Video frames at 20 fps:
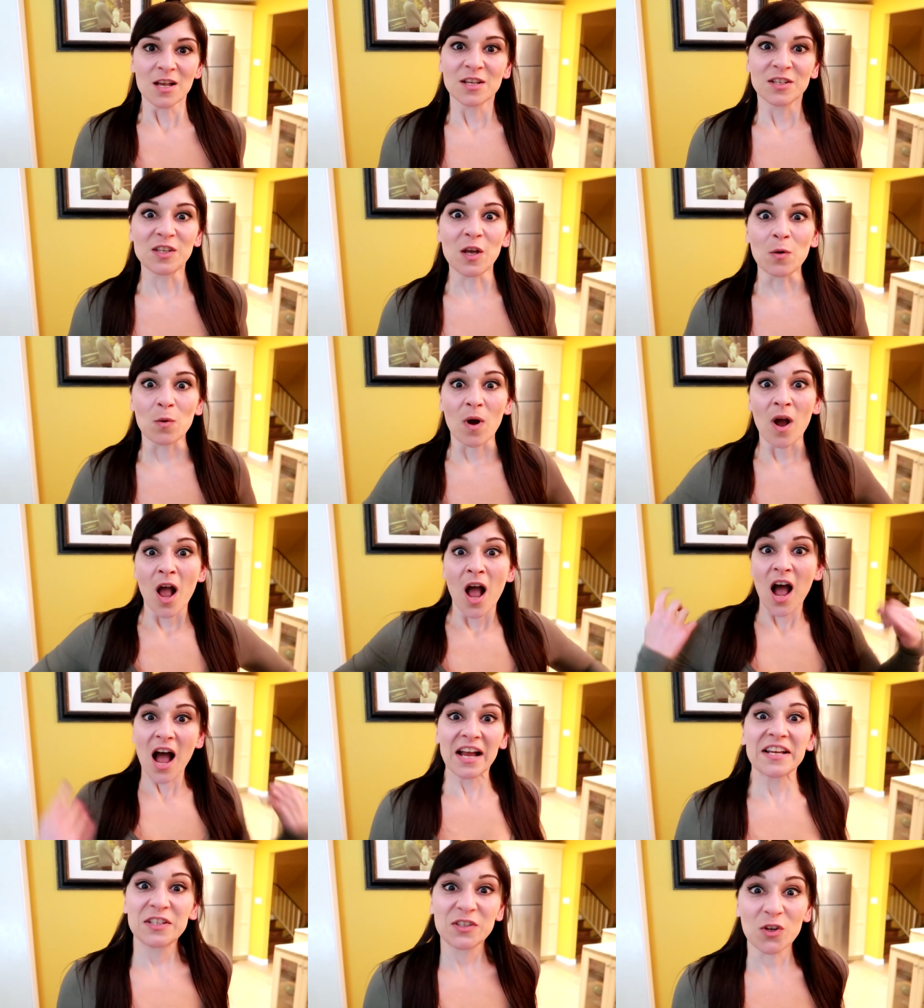So
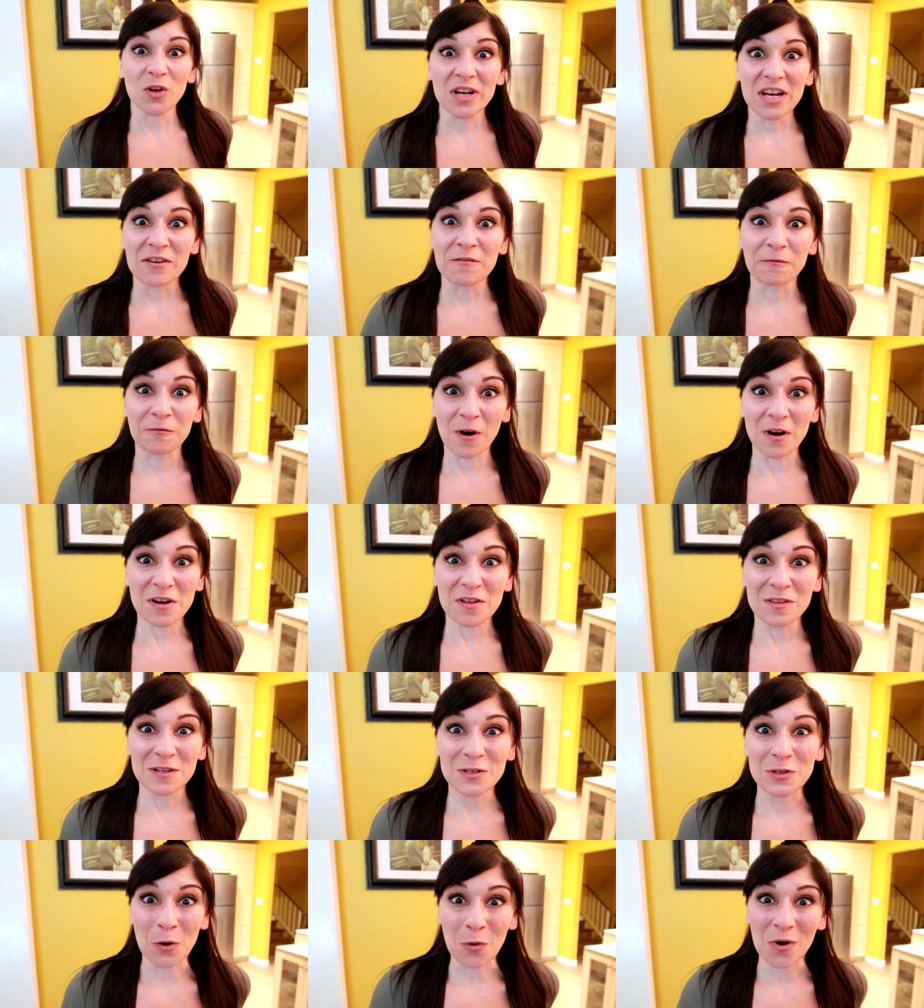I stood in front of
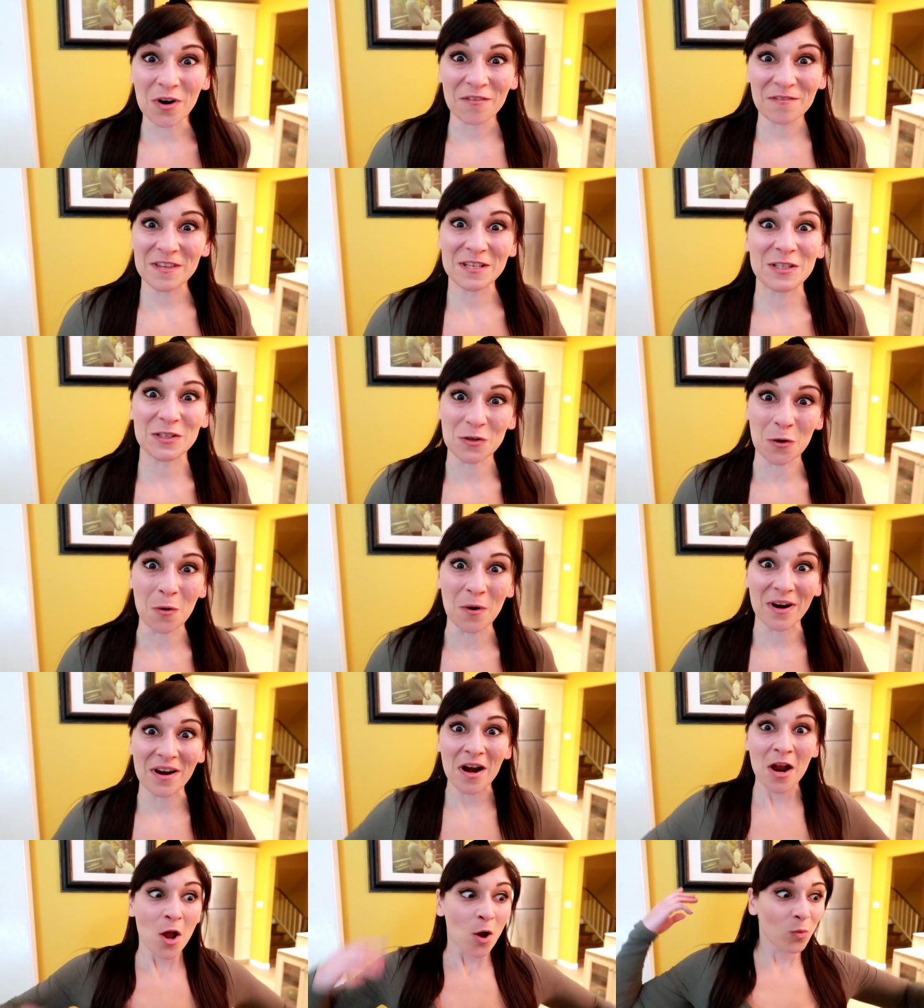the door of the
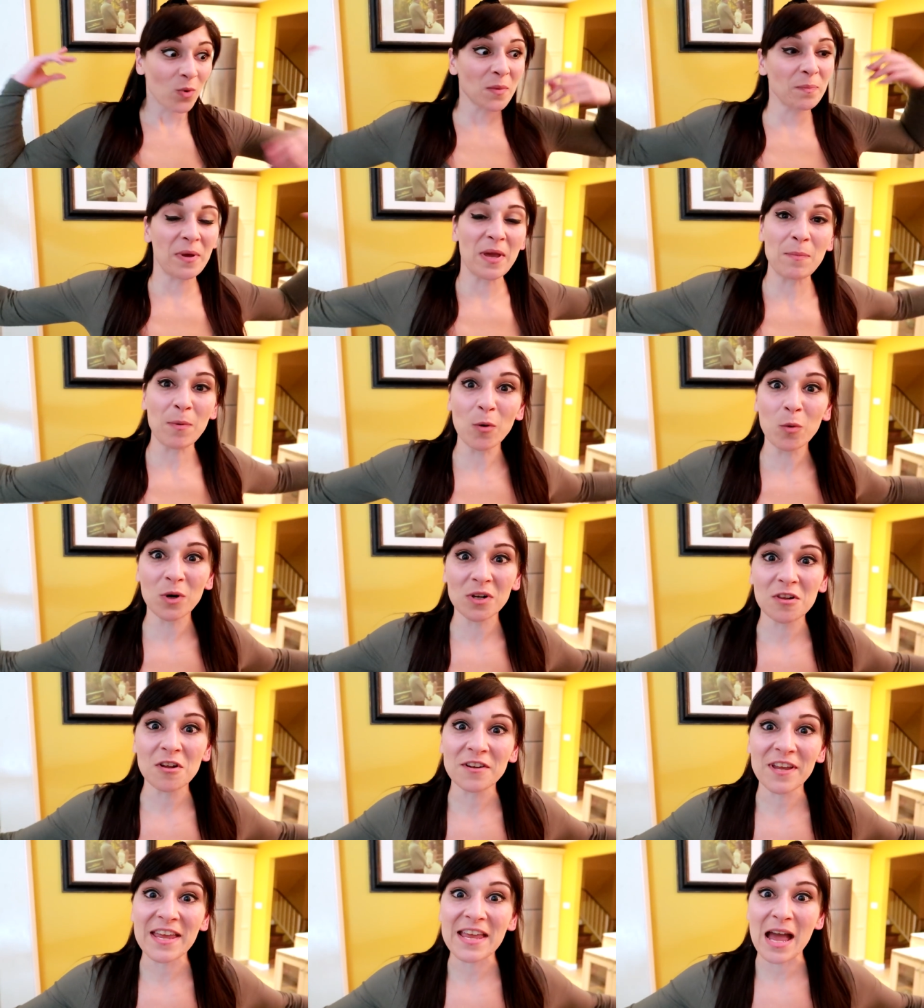store where people were
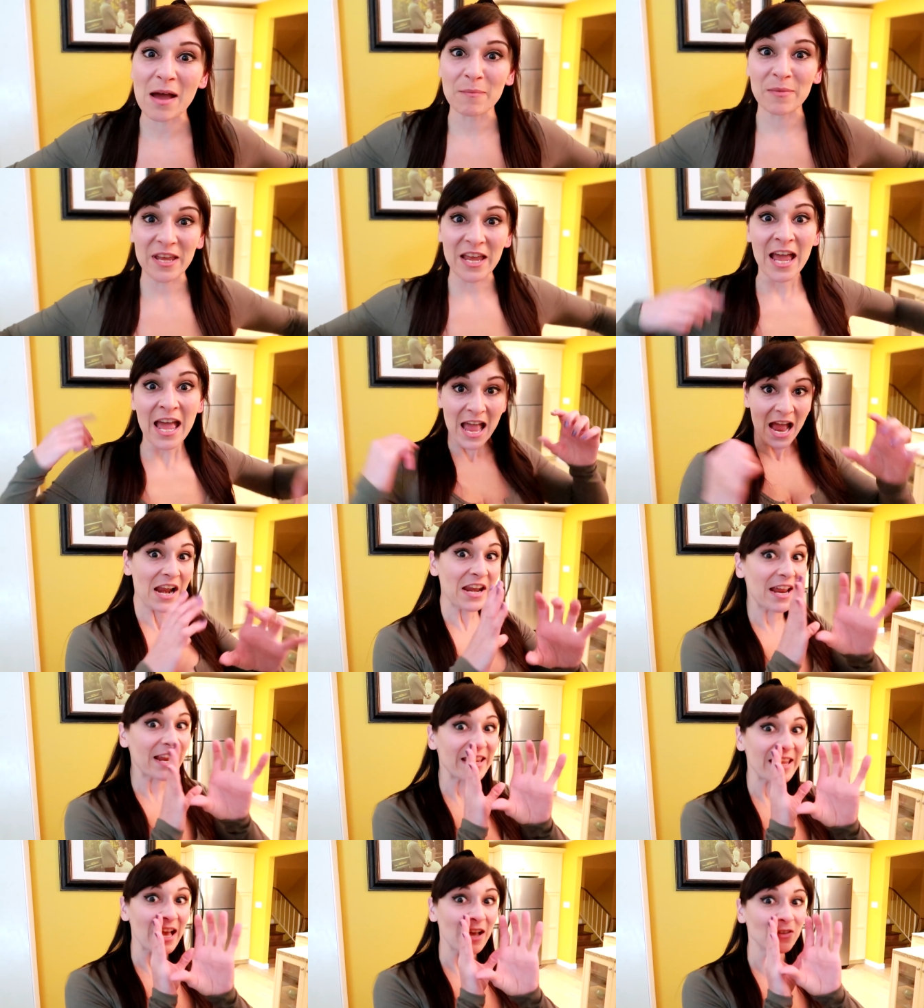looking at me and
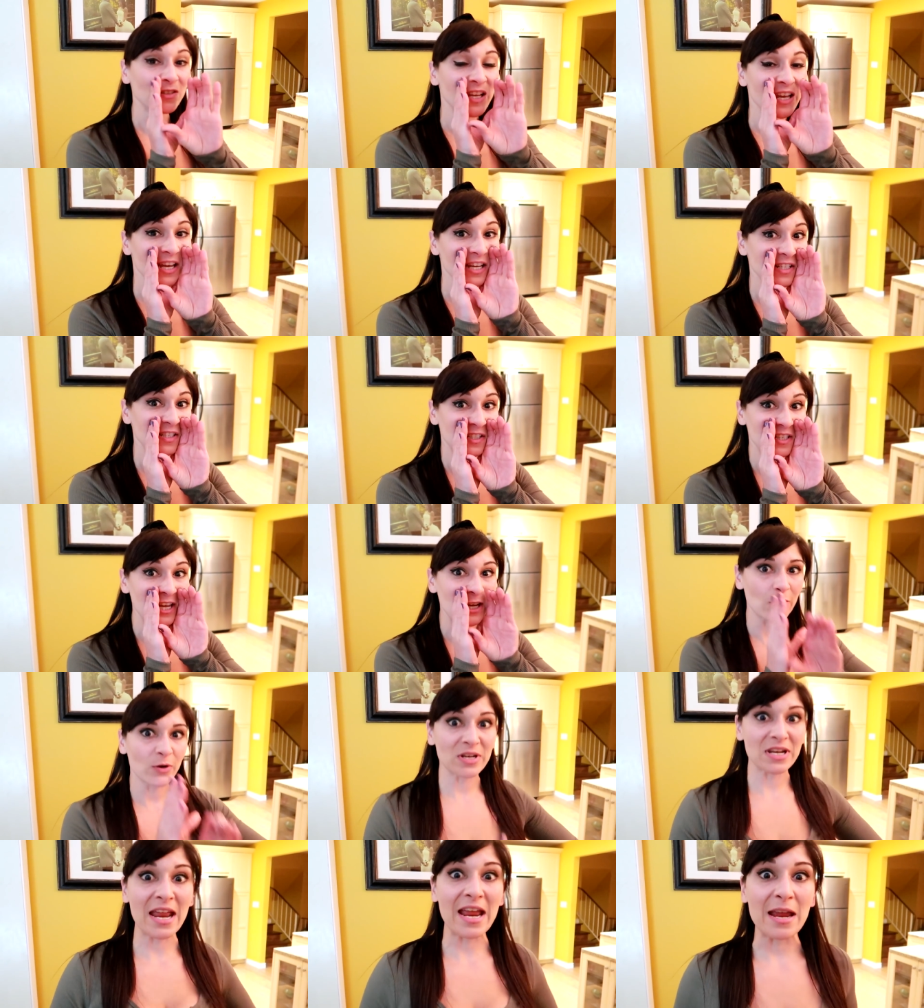I yelled his
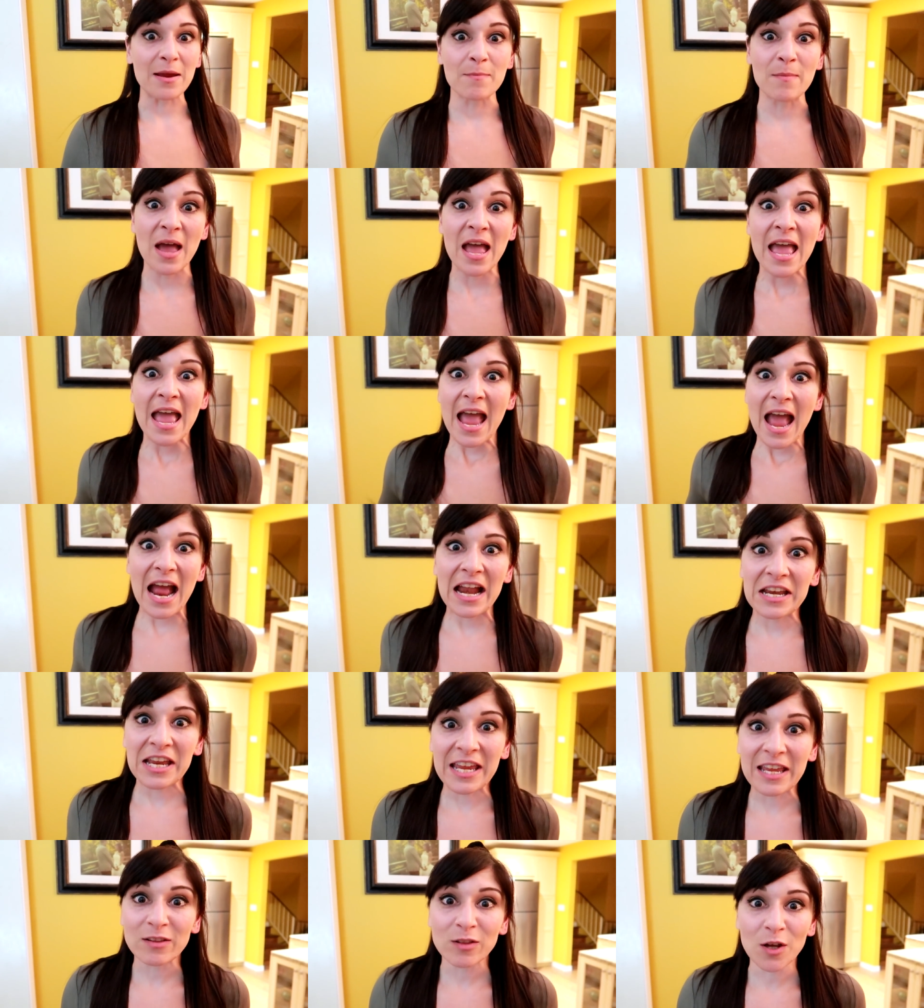secret name
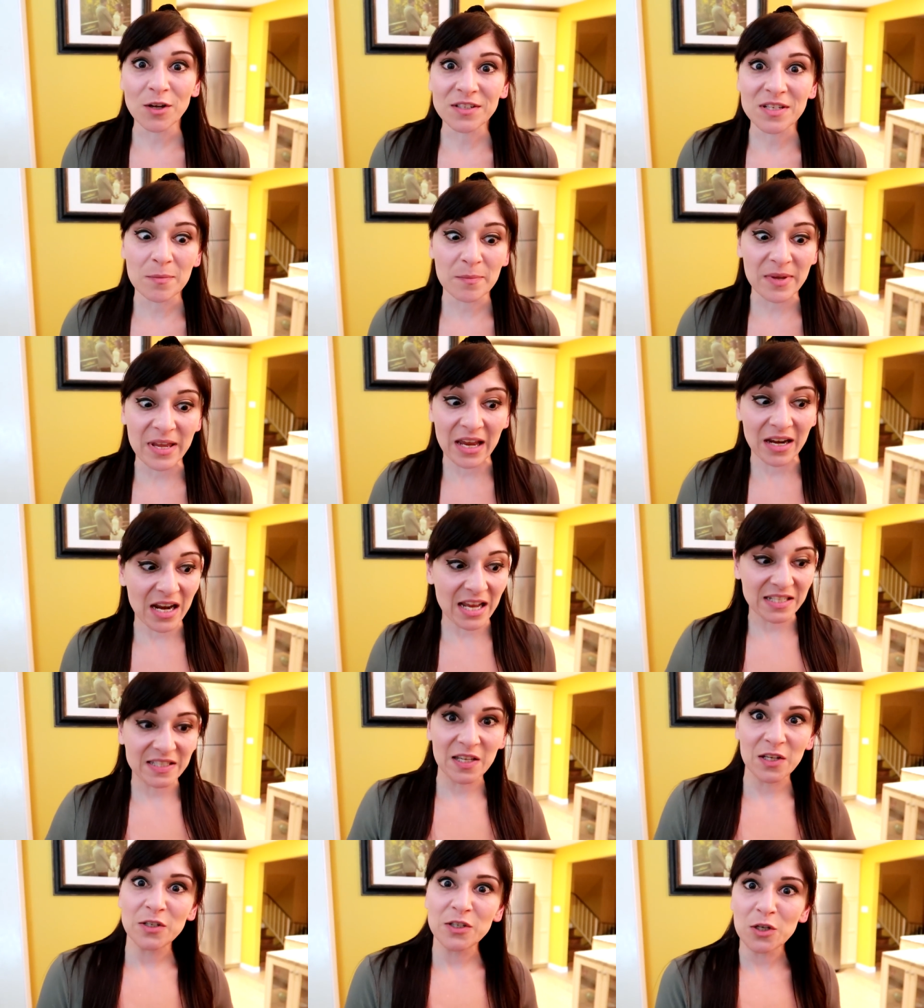and he looked at me and I
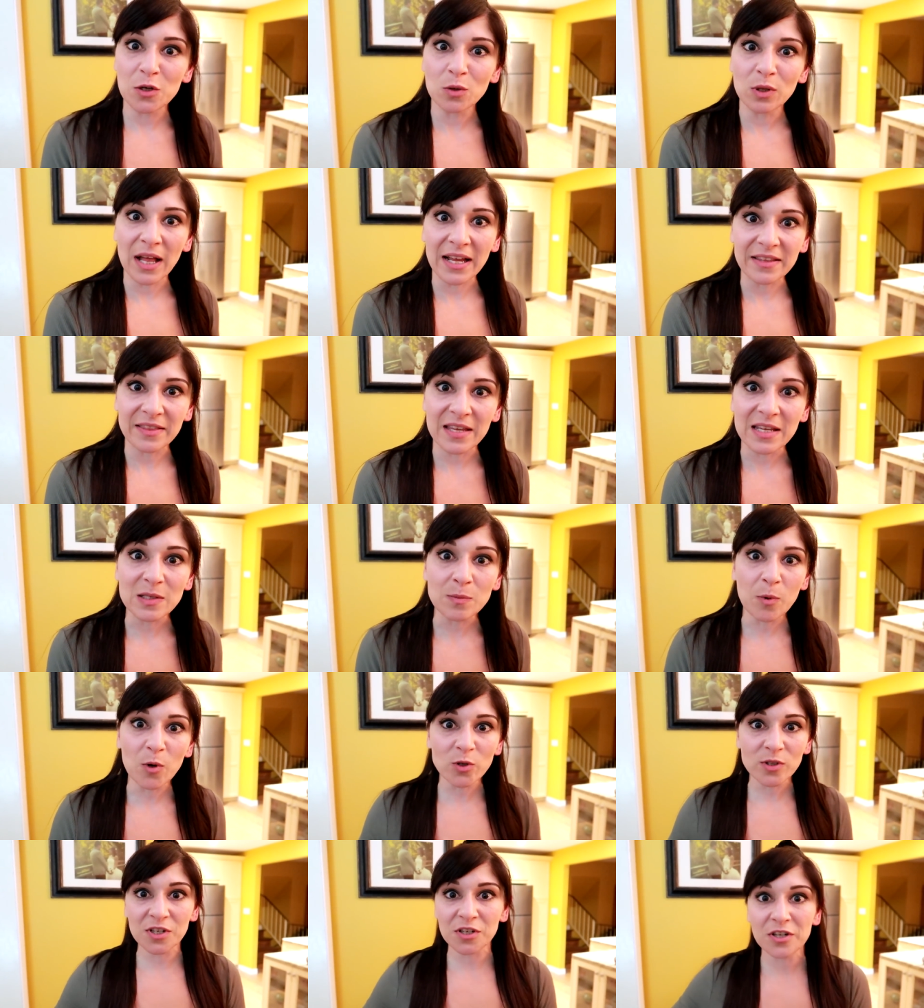said, do you like these
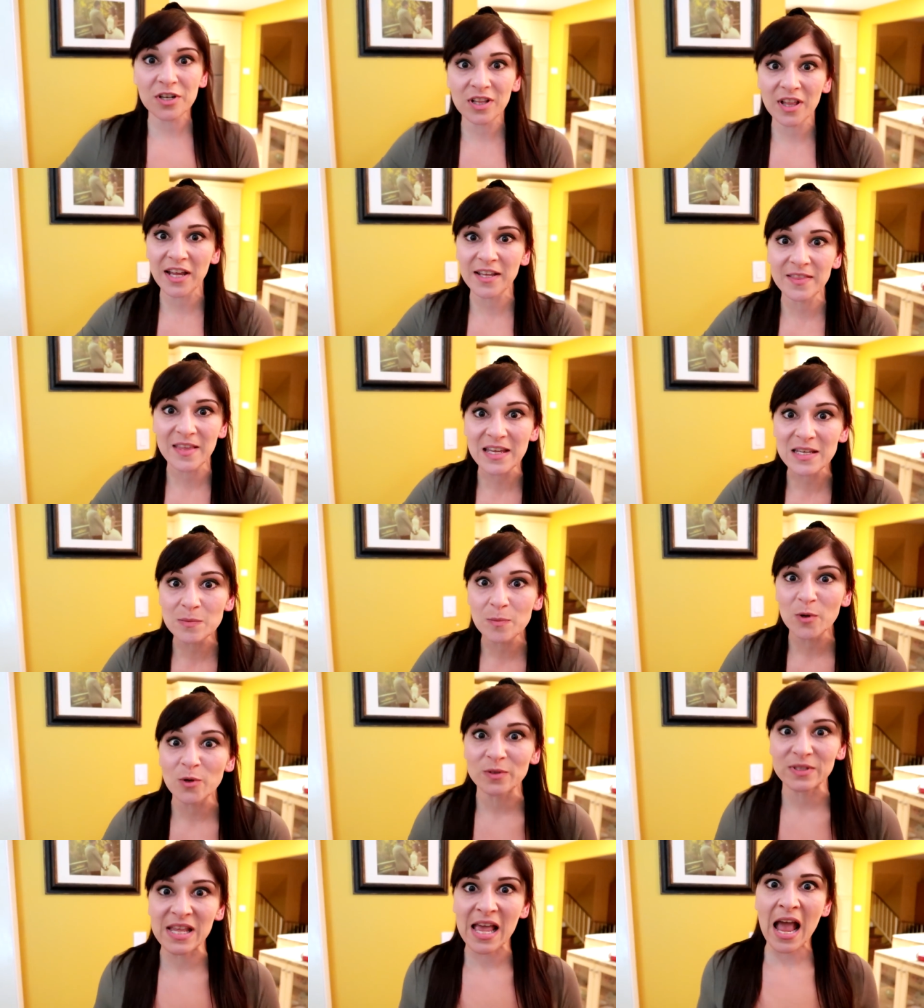boots or do you like these
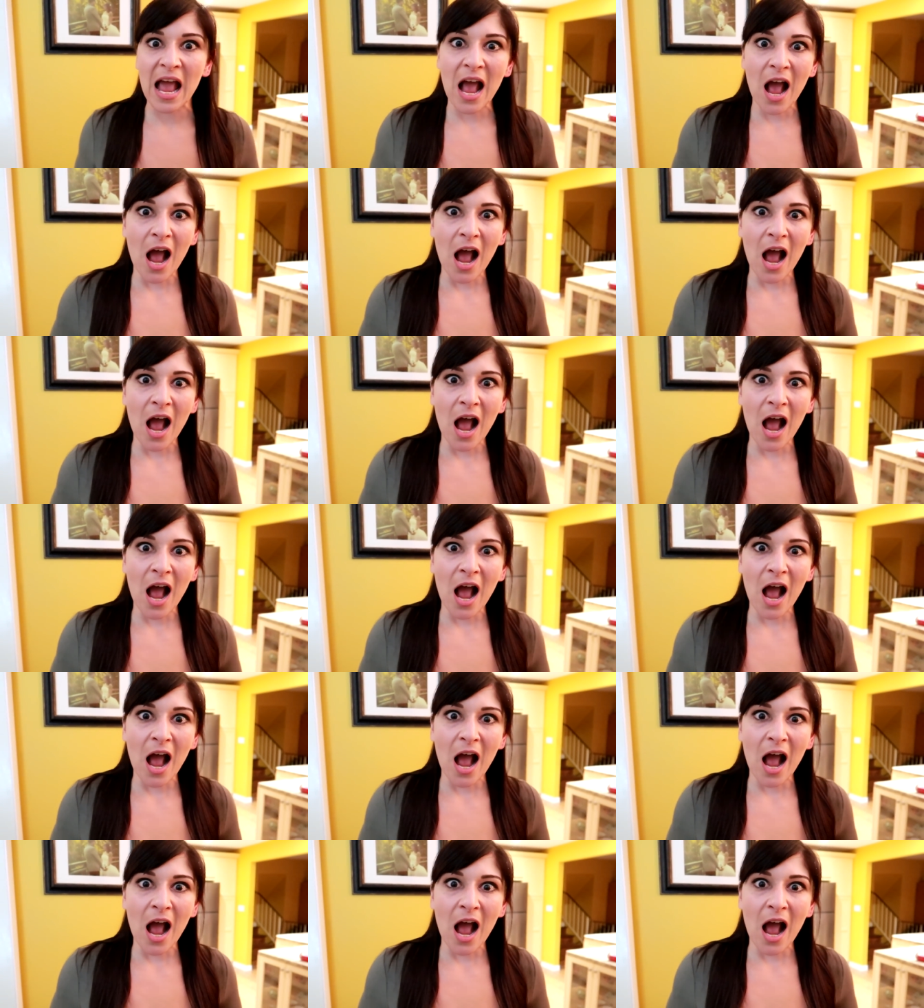boots?